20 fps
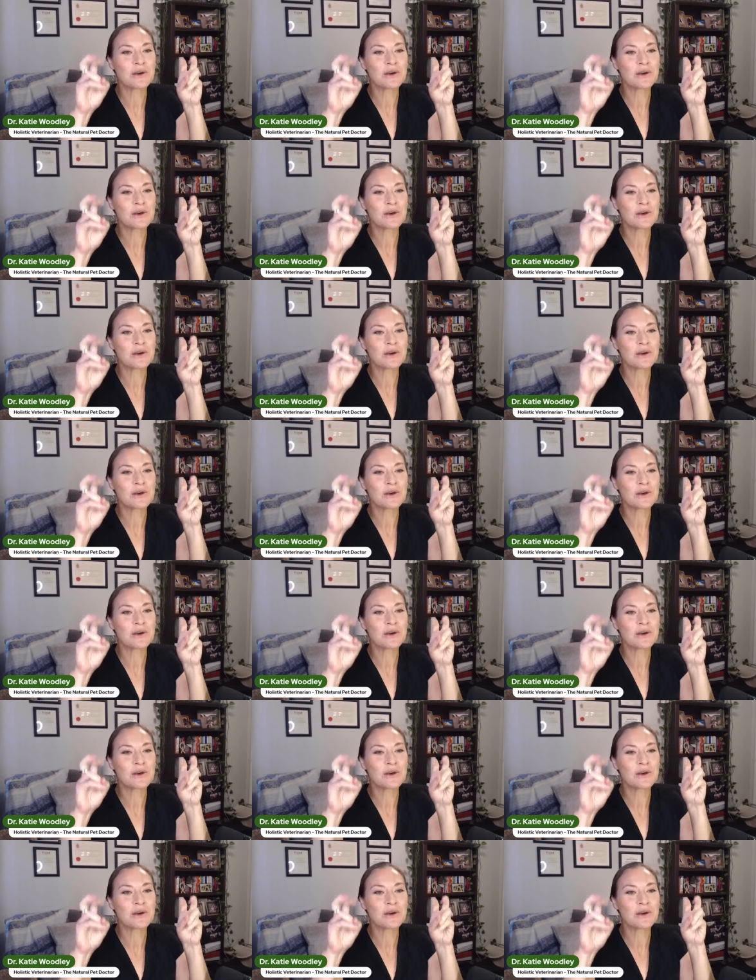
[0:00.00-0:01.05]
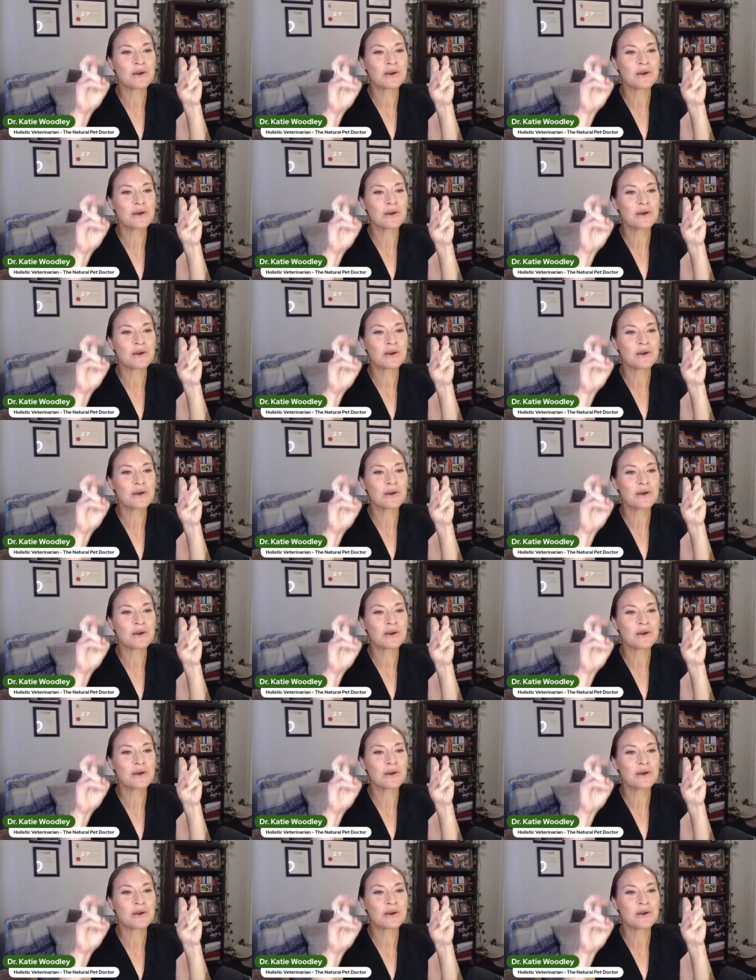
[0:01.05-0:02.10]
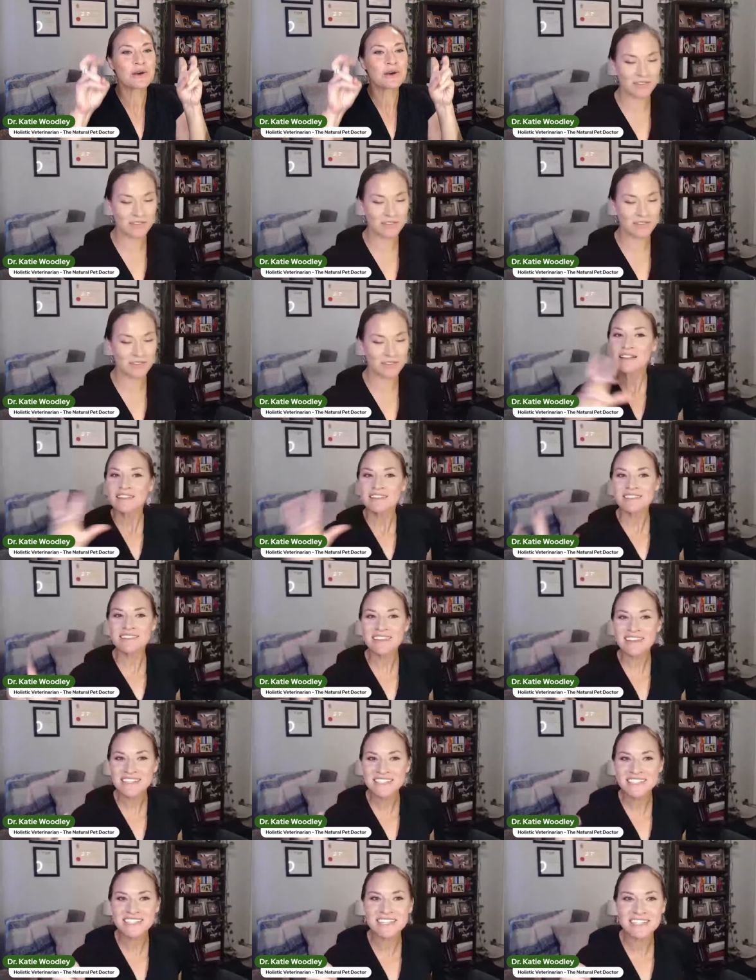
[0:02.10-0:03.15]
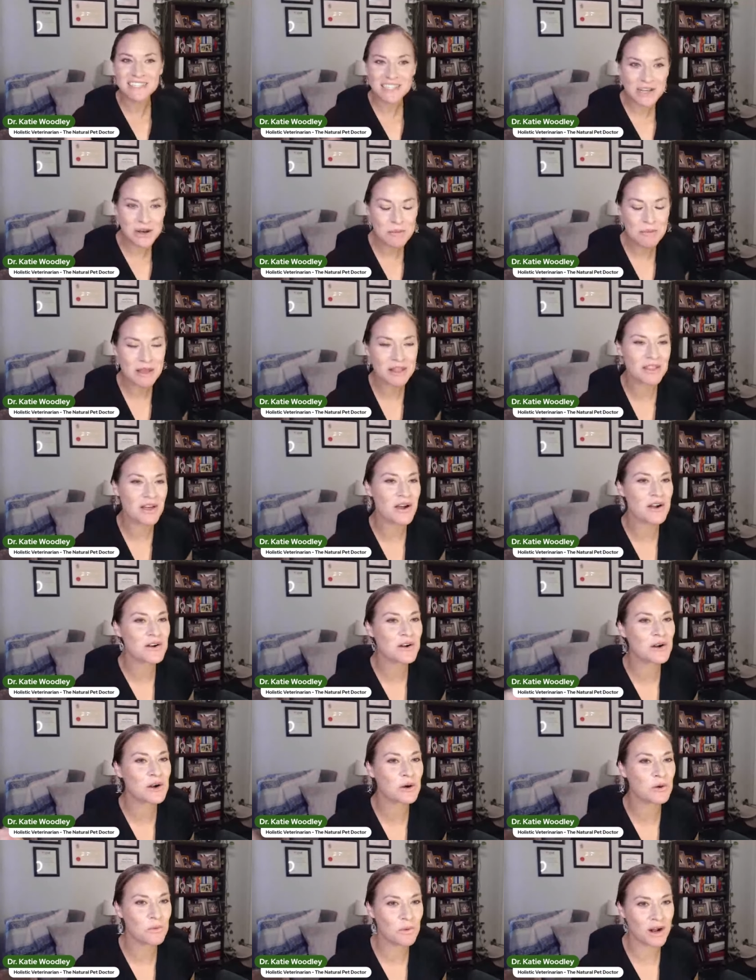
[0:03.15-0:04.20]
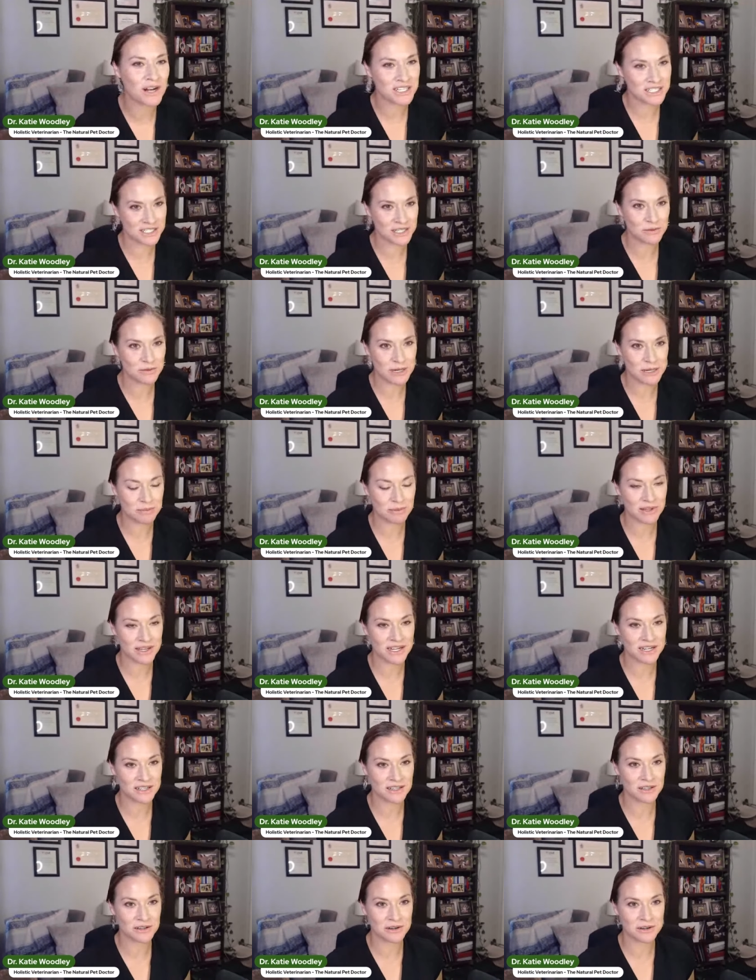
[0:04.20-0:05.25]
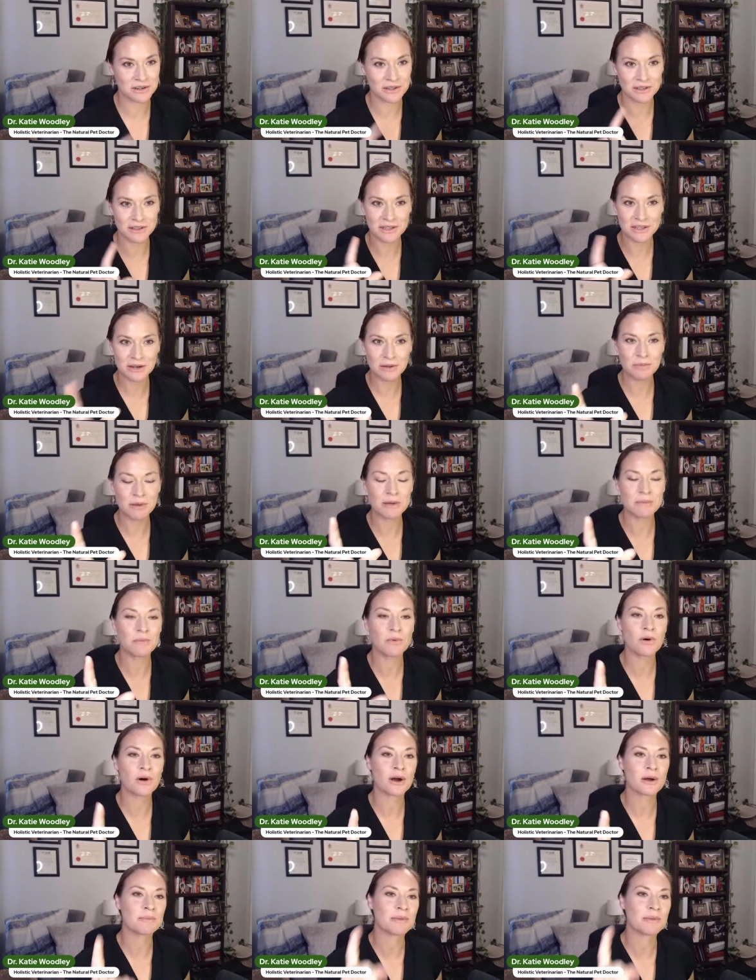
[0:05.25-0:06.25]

Well, stay tuned for that. You've got to listen a little bit longer or watch the replay to learn a little bit more.